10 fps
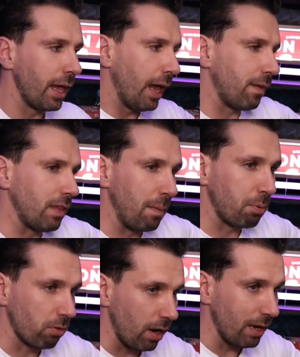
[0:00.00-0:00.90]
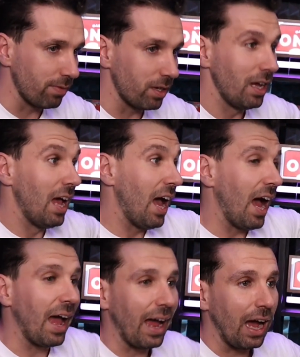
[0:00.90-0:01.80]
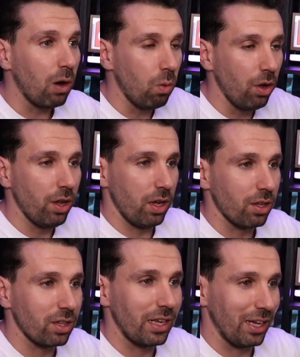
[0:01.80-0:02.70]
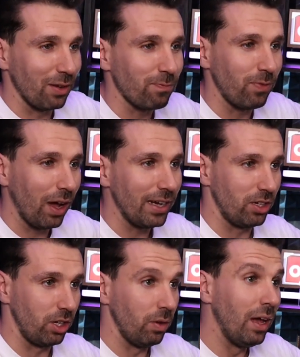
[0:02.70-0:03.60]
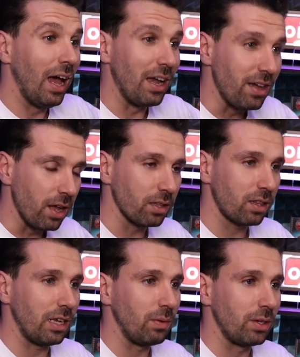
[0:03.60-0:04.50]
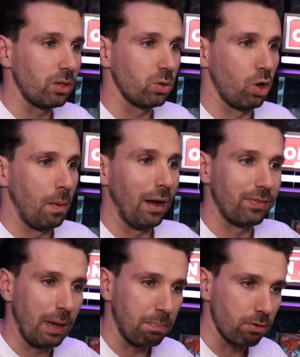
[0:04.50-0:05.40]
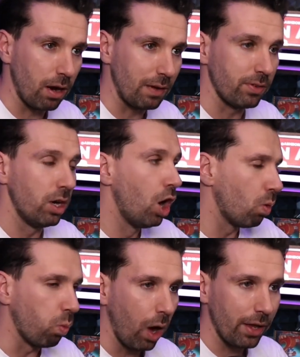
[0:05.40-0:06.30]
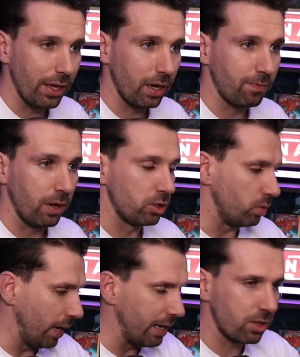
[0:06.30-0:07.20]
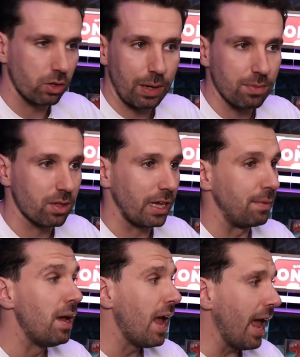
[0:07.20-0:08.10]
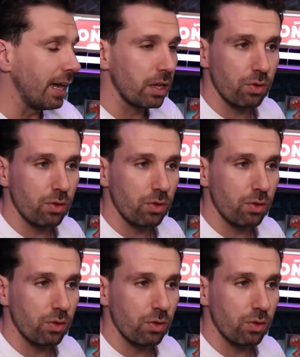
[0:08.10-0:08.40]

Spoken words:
If they're private, how on earth are they going to find you? Another thing we don't talk about. If they're private, why are they going to find you? Instagram's the same. Any of your